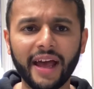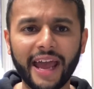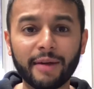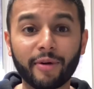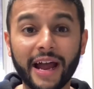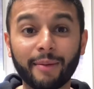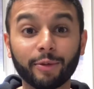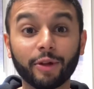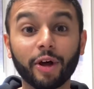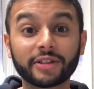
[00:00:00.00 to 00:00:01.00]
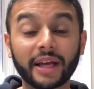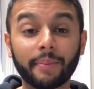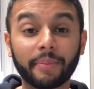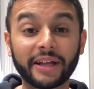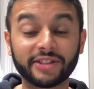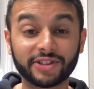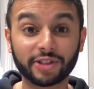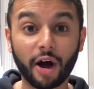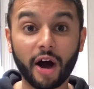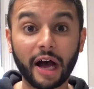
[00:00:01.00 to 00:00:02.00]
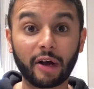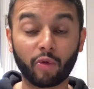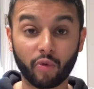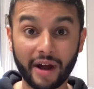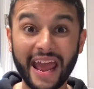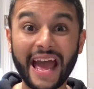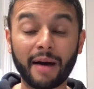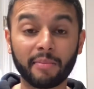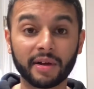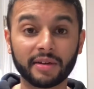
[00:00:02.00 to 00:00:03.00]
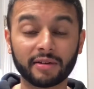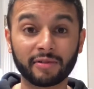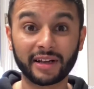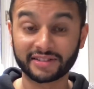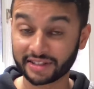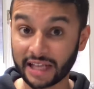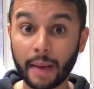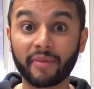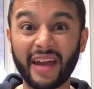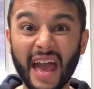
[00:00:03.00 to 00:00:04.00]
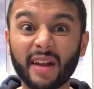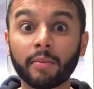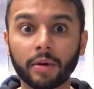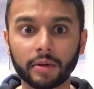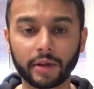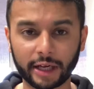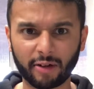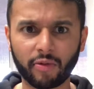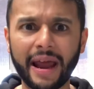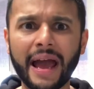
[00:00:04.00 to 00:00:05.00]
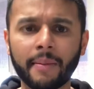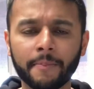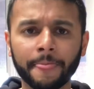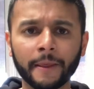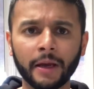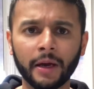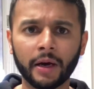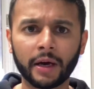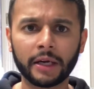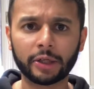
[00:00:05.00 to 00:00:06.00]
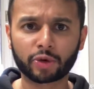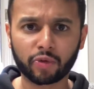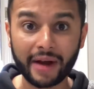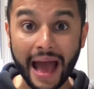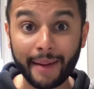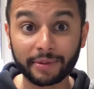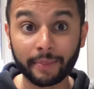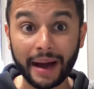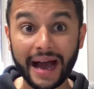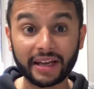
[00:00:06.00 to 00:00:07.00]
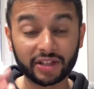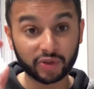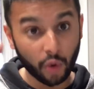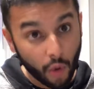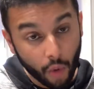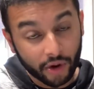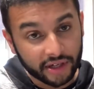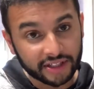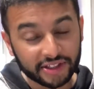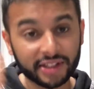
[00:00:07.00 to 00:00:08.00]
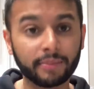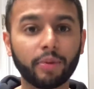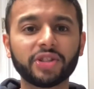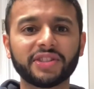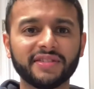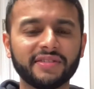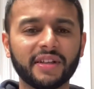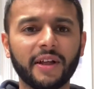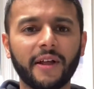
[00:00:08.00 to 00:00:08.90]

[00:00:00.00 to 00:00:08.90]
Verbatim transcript: Abraham looked up and saw a ram. That's a type of animal, like a ram. Uh, trapped by its horns in the bushes